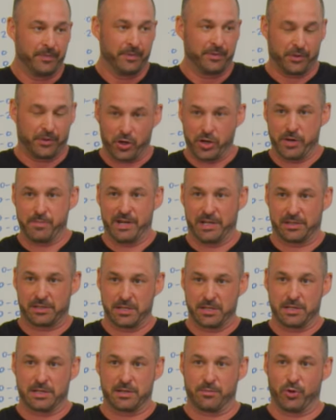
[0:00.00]
30 minutes,
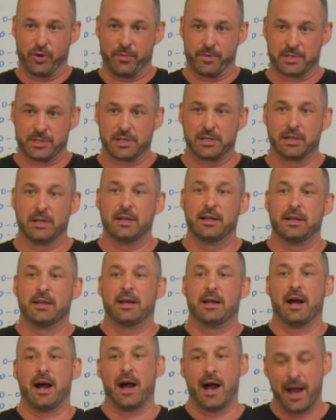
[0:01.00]
leads and appointments.
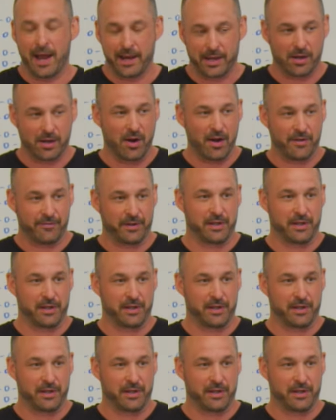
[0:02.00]
I get off